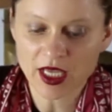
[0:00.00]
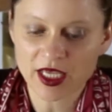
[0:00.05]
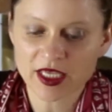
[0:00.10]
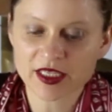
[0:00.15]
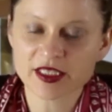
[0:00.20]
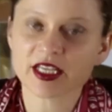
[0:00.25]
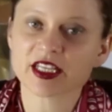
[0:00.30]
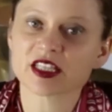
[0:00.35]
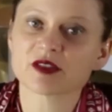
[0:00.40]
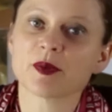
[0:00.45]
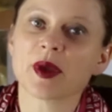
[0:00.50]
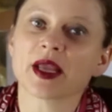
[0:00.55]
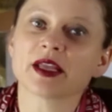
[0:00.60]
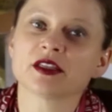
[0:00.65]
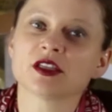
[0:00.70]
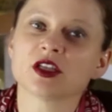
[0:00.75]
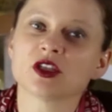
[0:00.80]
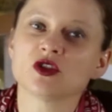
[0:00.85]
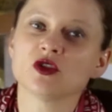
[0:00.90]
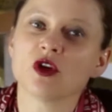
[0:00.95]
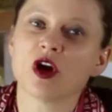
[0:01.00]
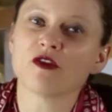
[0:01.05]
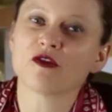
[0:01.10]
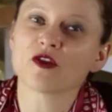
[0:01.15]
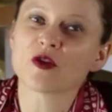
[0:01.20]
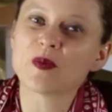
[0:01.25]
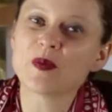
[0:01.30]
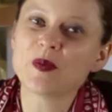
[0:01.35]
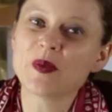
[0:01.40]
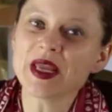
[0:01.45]
is expected to
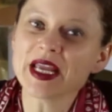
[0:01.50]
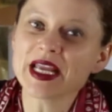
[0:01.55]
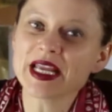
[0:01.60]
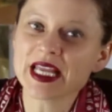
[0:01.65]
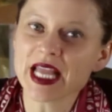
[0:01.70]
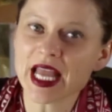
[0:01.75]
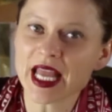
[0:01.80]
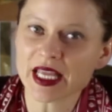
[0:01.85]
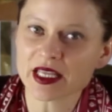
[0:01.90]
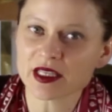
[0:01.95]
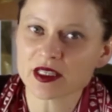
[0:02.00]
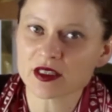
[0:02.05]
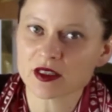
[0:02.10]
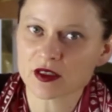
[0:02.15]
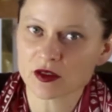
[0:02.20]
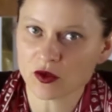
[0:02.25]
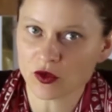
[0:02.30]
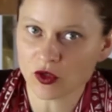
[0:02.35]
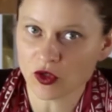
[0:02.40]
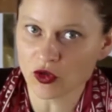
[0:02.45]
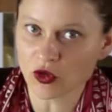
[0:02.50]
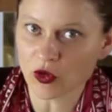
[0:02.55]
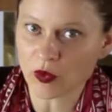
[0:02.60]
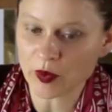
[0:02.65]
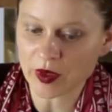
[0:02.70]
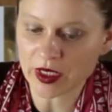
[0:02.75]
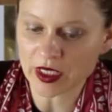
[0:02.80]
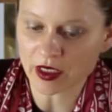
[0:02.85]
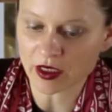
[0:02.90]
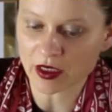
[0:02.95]
offer big gains to
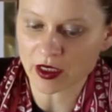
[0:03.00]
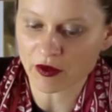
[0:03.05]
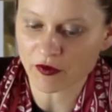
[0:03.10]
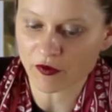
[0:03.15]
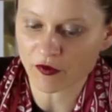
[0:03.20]
European